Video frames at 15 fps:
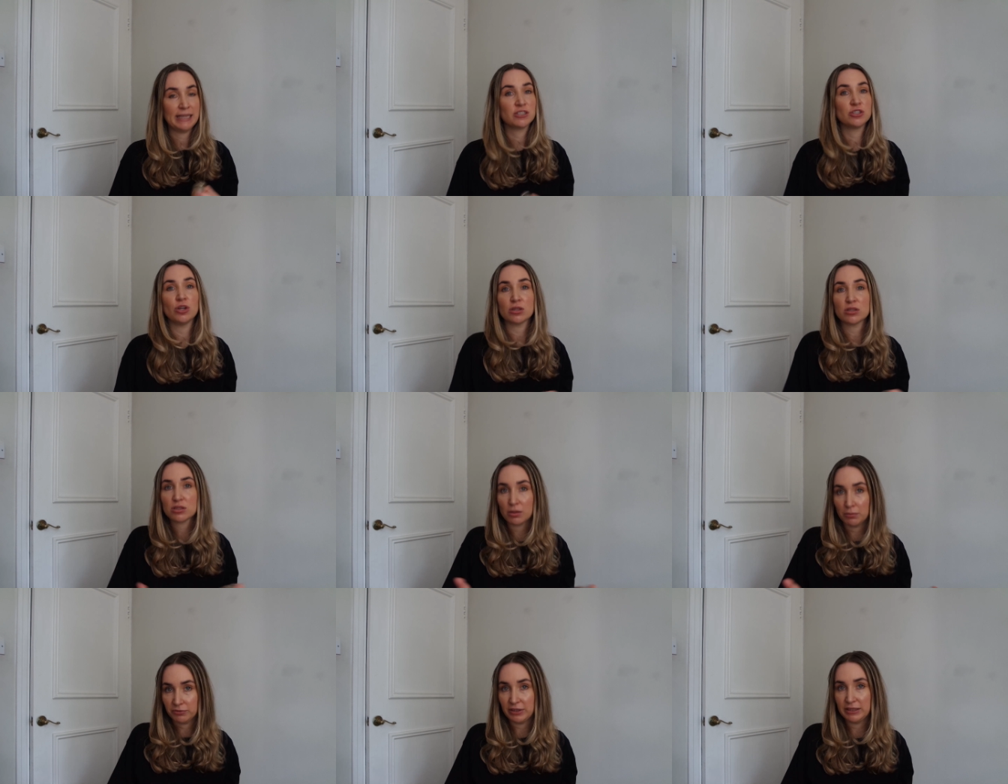It's not
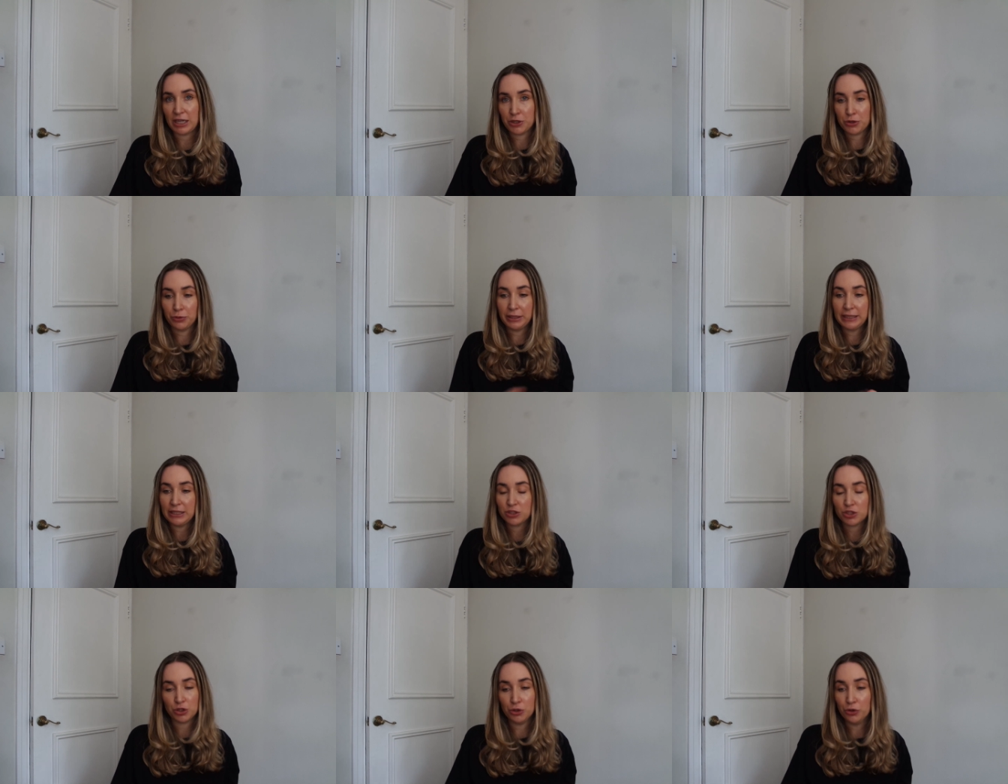something that you
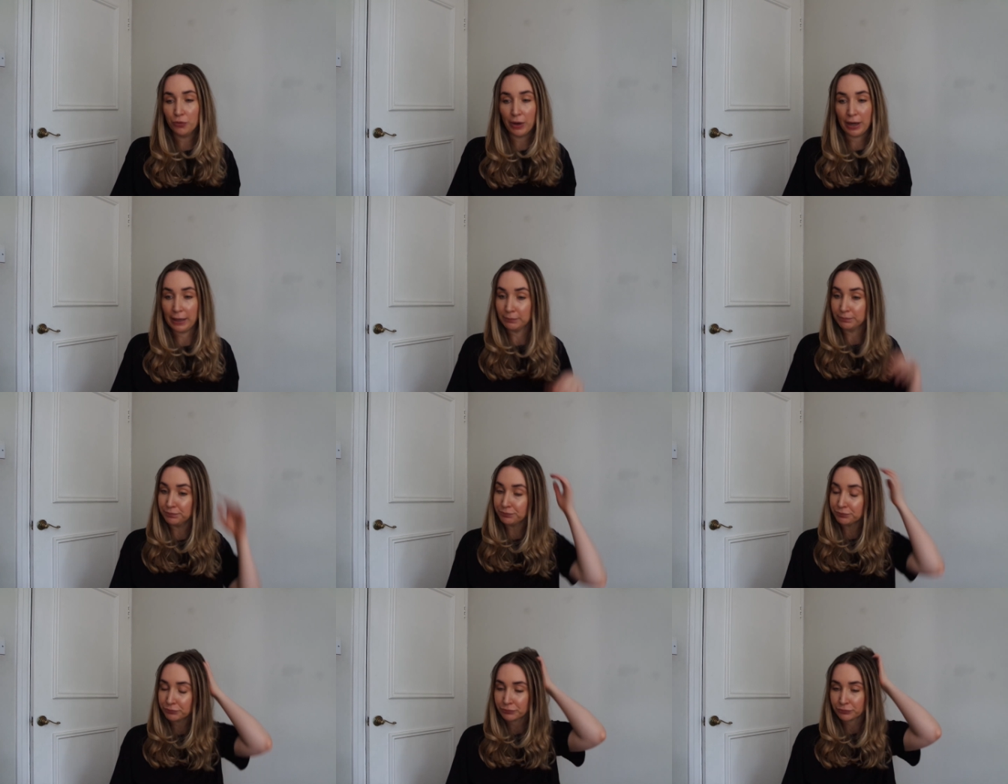need
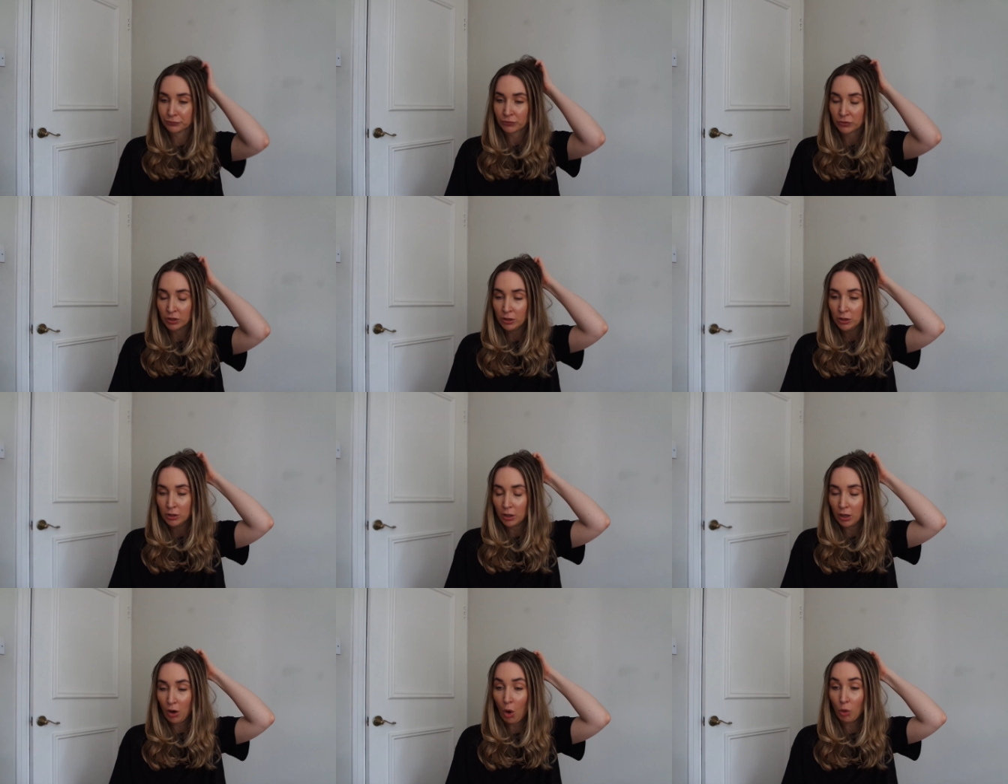to
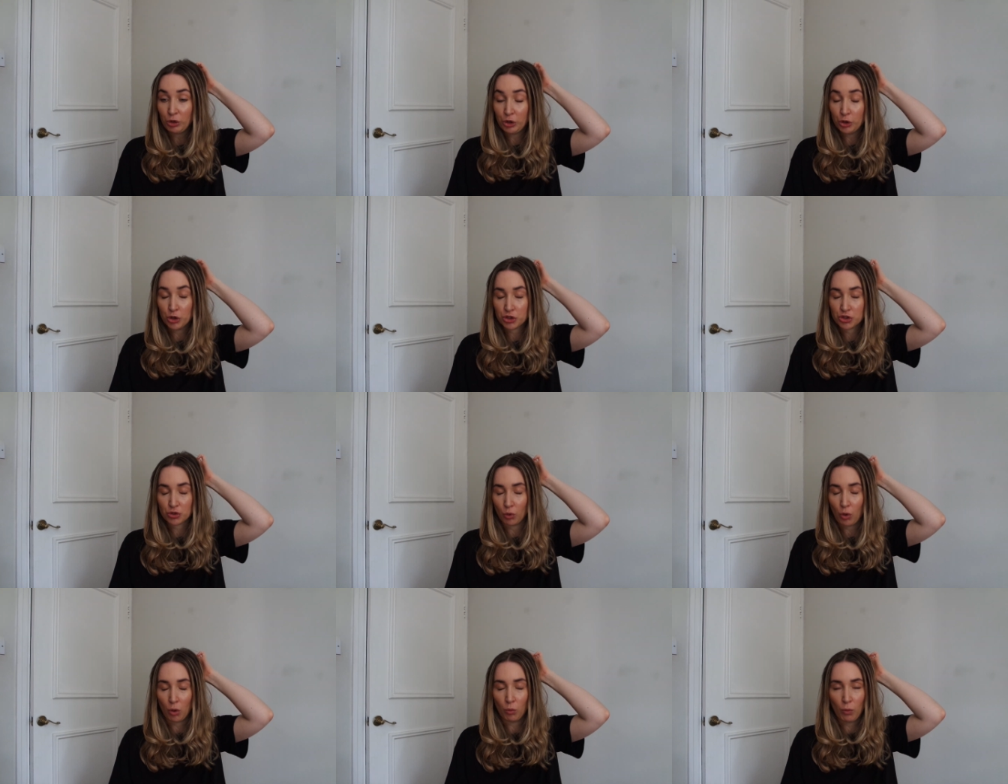only use it
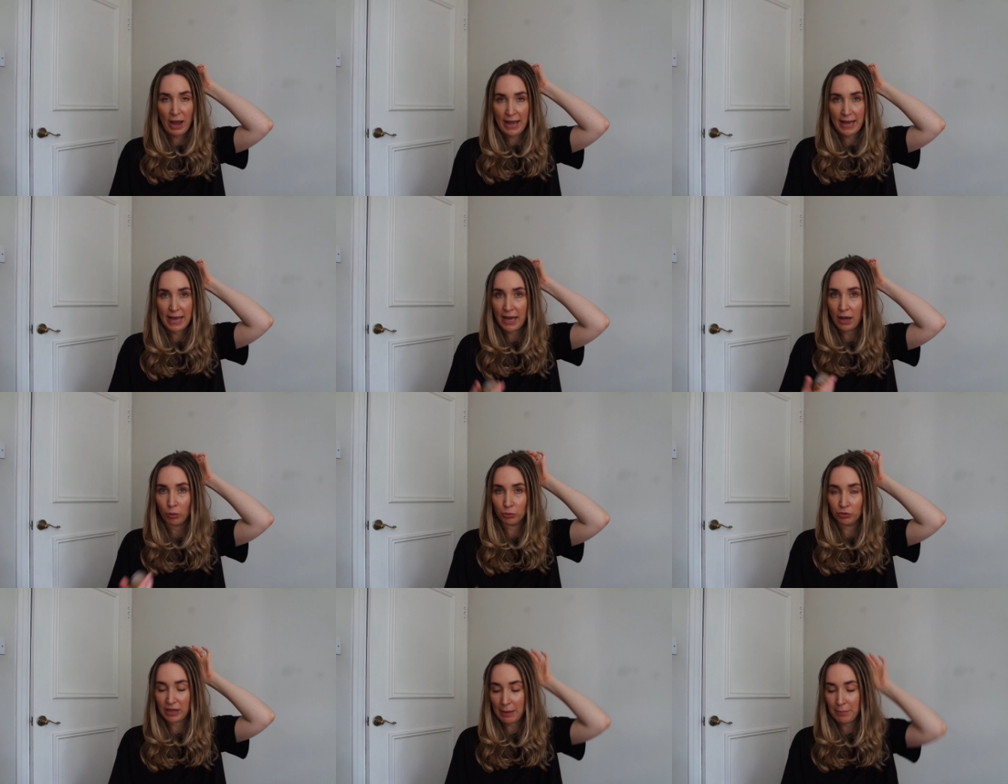on wet hair,
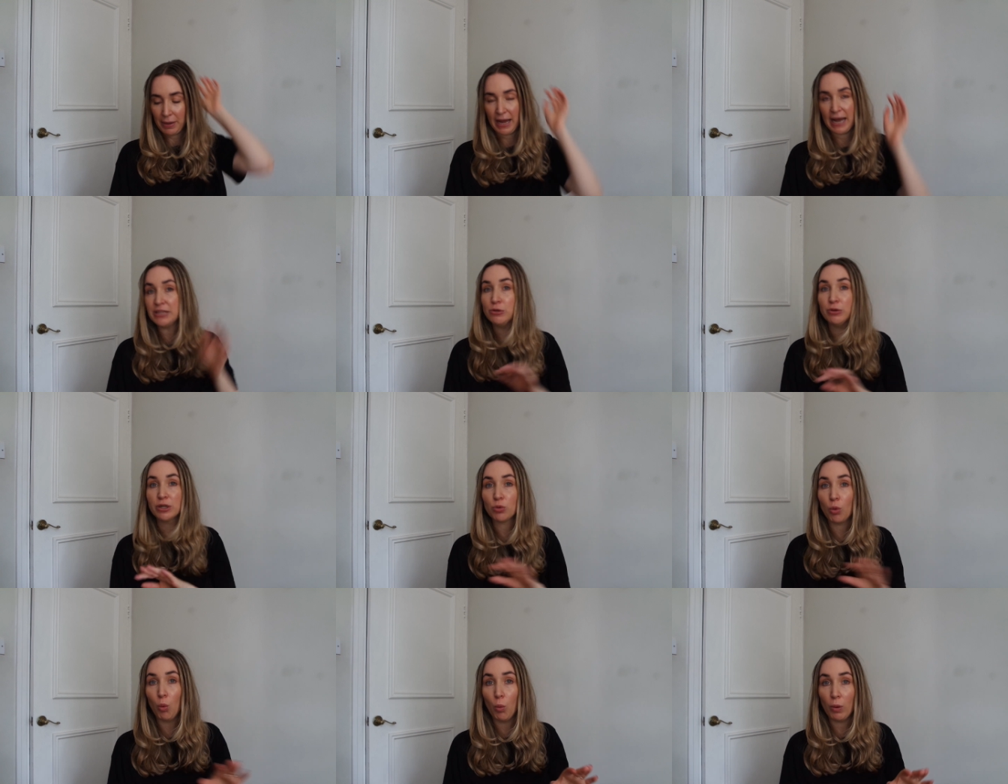on damp hair. You
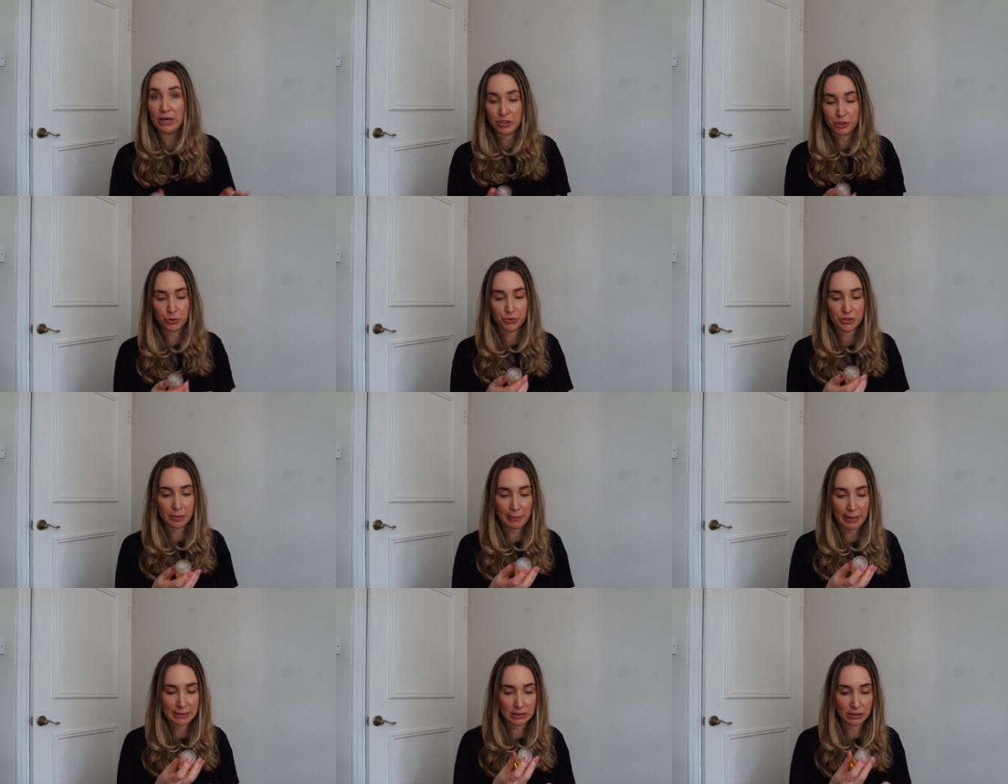can always use
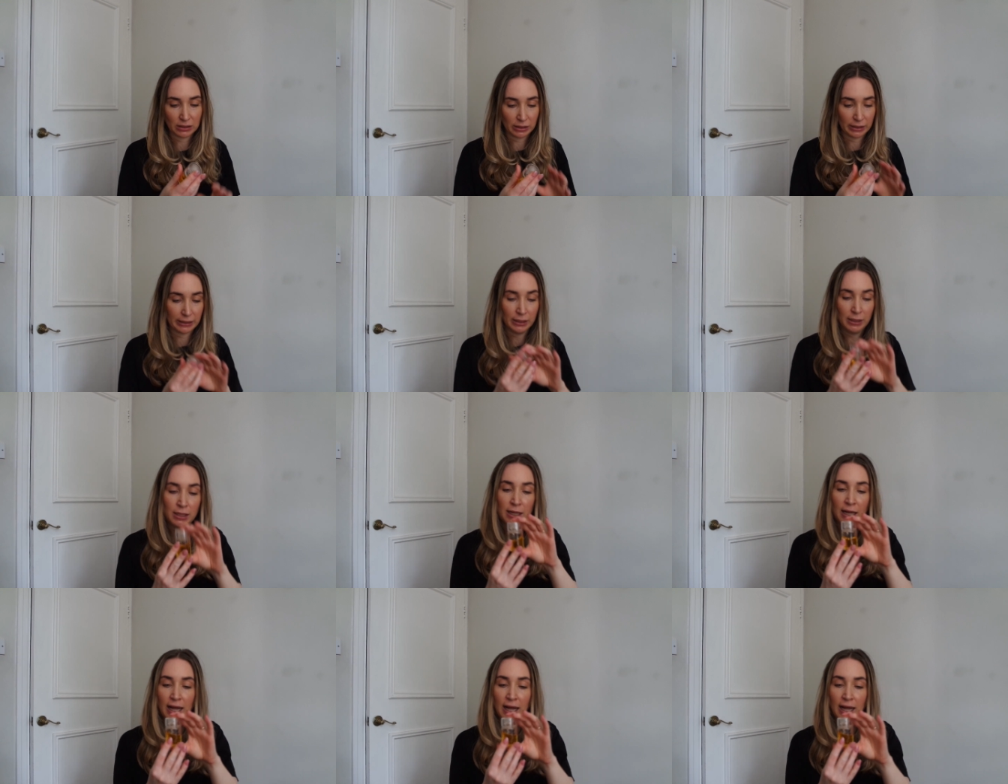it basically.